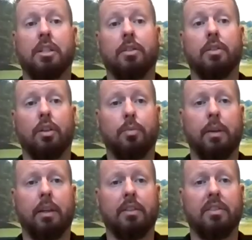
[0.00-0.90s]
so to
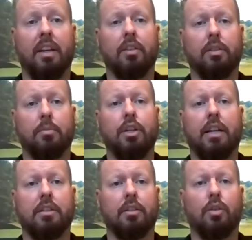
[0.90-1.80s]
speak, a sales
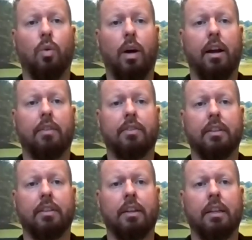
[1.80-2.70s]
objection quite often.